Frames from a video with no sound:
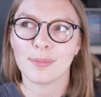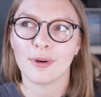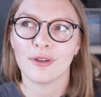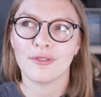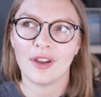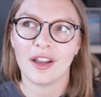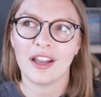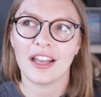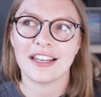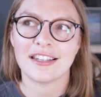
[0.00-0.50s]

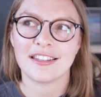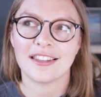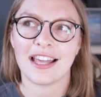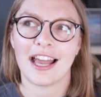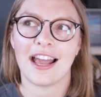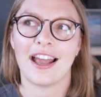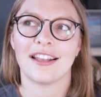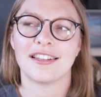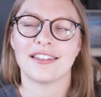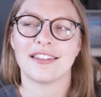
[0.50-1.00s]
provide
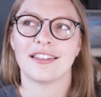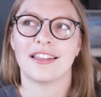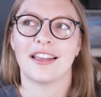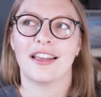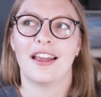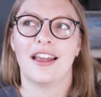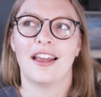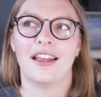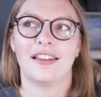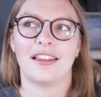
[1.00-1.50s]
that
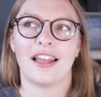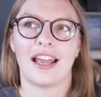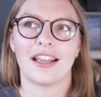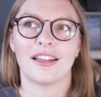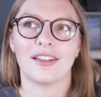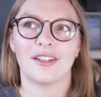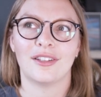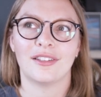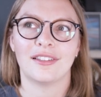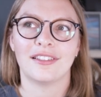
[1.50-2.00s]
like
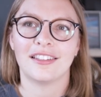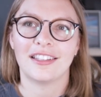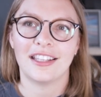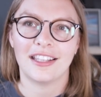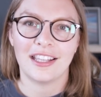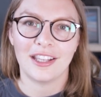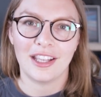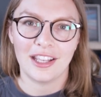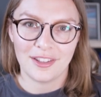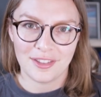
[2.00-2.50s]

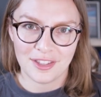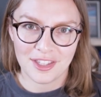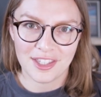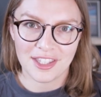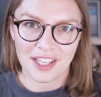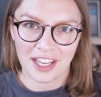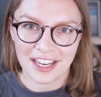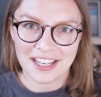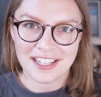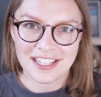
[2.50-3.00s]

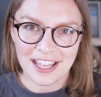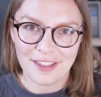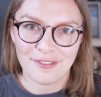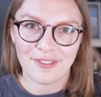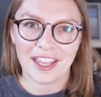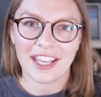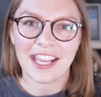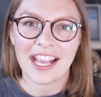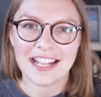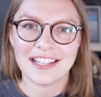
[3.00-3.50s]

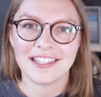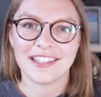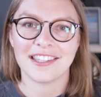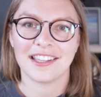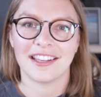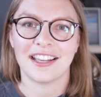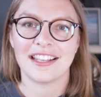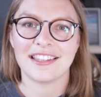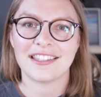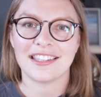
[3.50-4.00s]
scientific
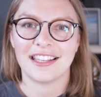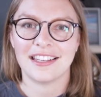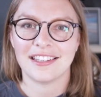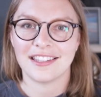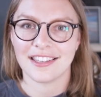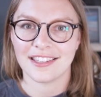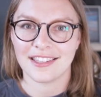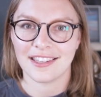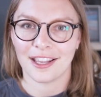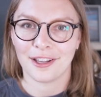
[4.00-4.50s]
insights
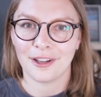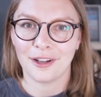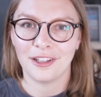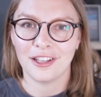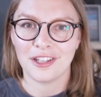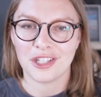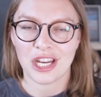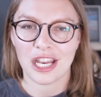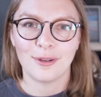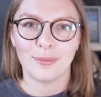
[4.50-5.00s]
into
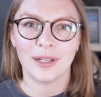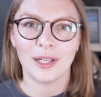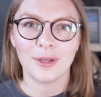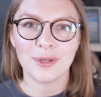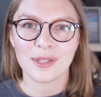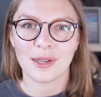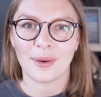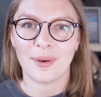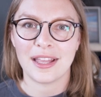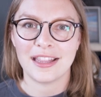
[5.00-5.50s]
psychology, while
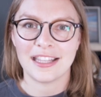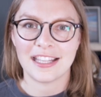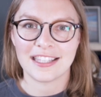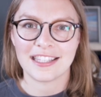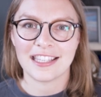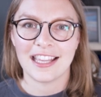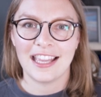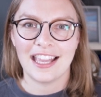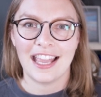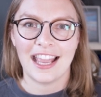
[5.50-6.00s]
also in
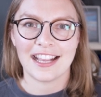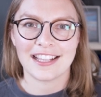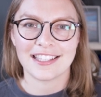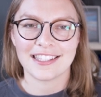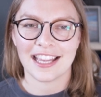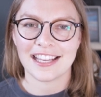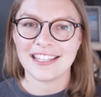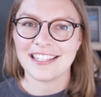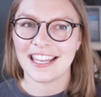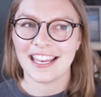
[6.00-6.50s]
this
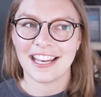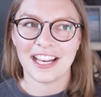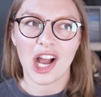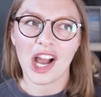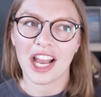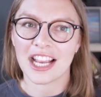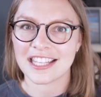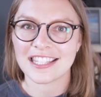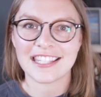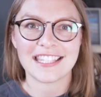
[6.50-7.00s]
exciting
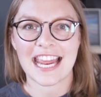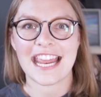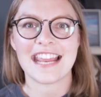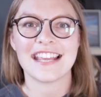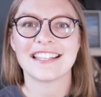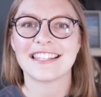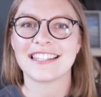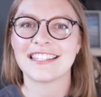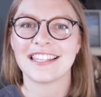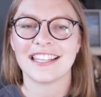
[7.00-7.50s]
high
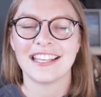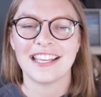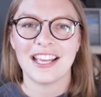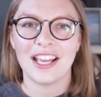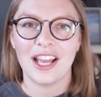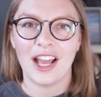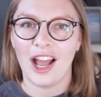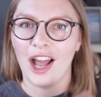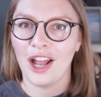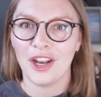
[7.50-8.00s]
stakes
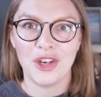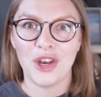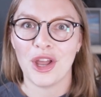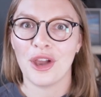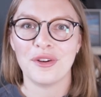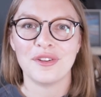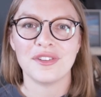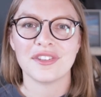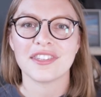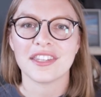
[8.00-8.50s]

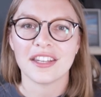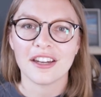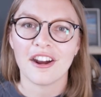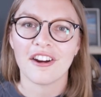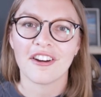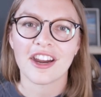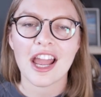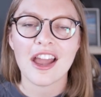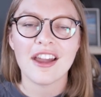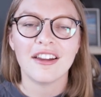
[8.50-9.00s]
unknown
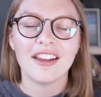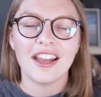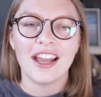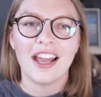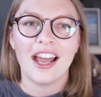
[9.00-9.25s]
scenario,